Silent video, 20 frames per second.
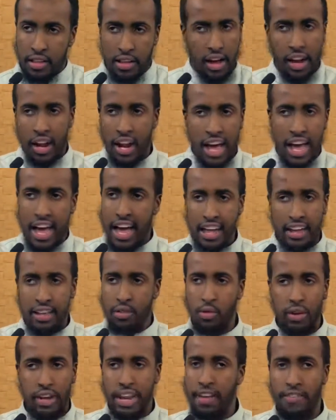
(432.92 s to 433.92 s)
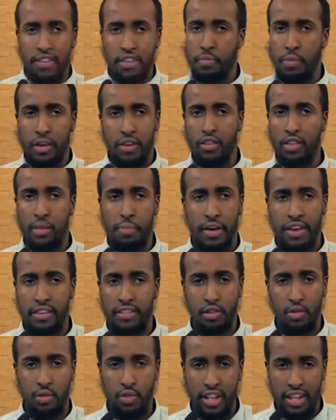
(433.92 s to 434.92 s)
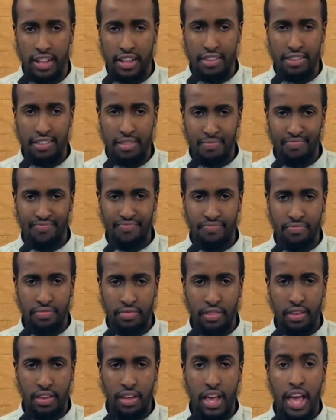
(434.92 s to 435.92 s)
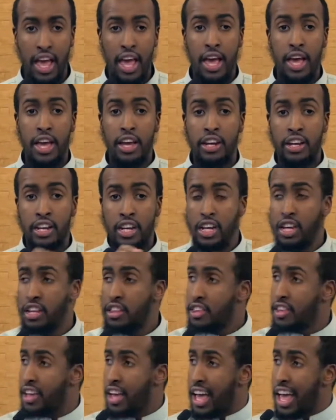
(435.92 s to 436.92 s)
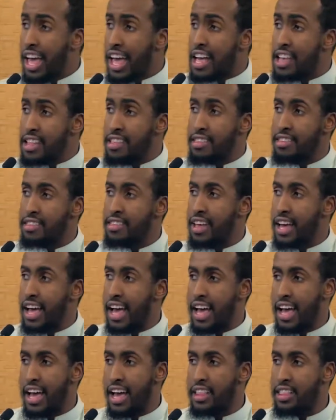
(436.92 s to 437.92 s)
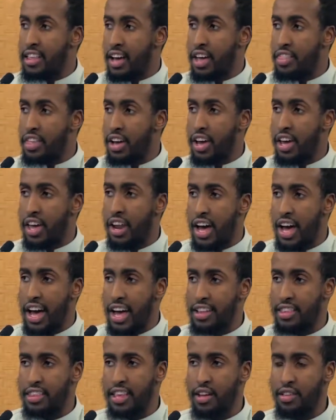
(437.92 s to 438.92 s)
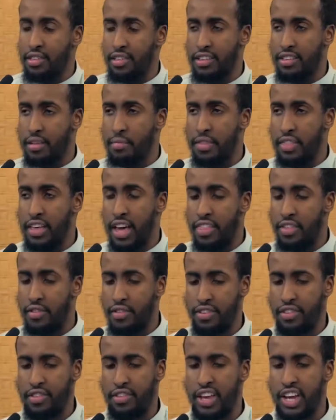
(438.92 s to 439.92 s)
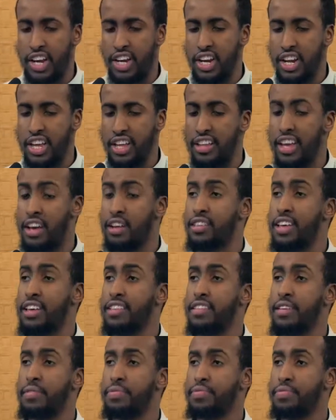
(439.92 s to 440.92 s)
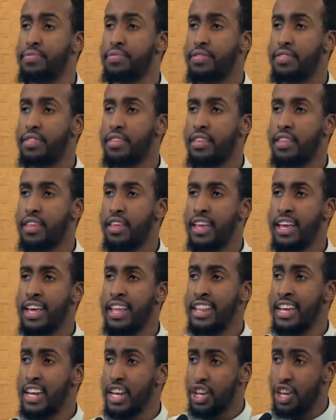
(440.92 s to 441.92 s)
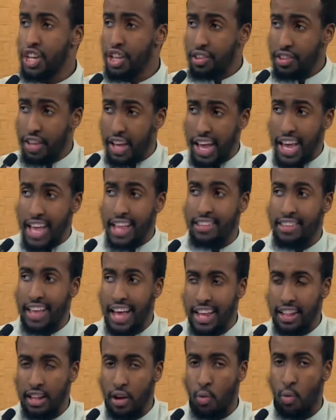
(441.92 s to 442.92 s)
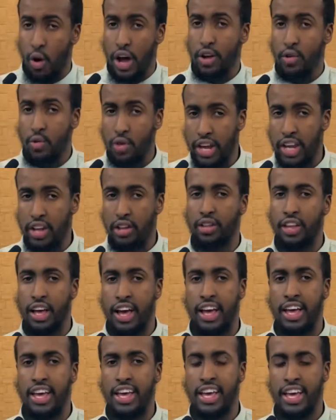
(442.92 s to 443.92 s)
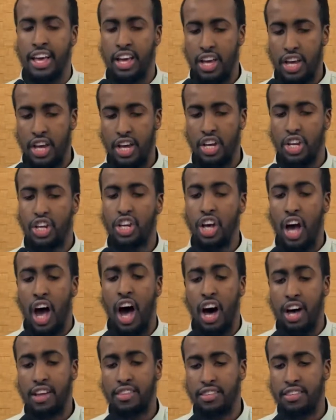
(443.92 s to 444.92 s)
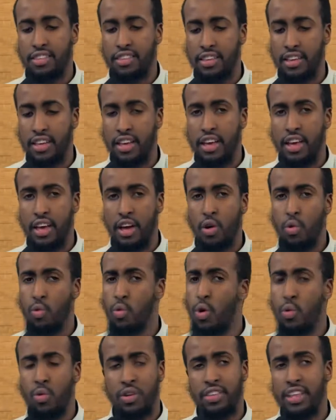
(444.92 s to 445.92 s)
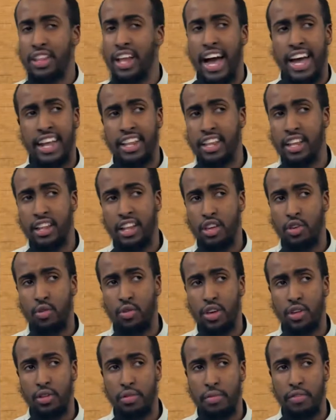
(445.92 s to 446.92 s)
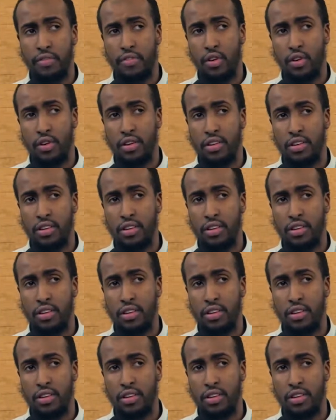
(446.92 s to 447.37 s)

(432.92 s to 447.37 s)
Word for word: Allah will never speak to the person who did this. She turns, the other qira'ah tells us, I mean the other recitation, it tells us that she turns at the one who killed her and she asks, What was it that I did that you killed me for?